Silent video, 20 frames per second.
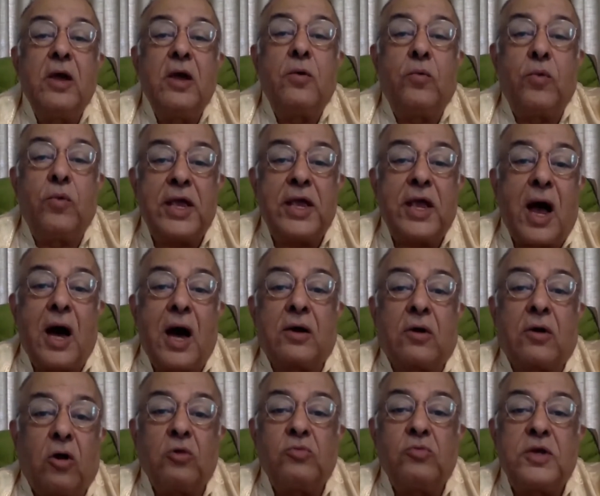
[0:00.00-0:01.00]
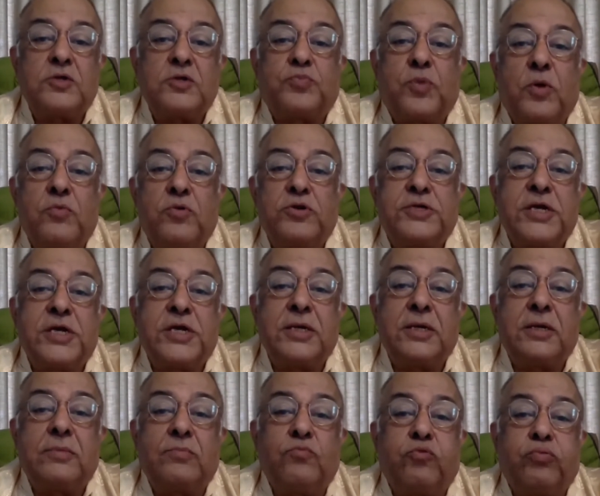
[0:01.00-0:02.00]
we are always promoting
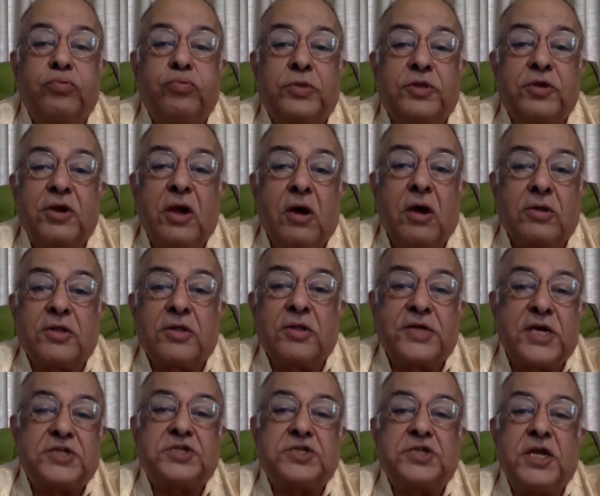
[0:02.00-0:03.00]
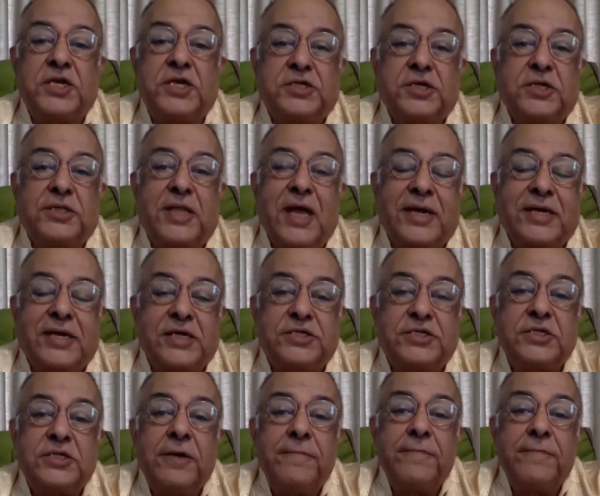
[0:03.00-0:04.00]
3 other destinations, that is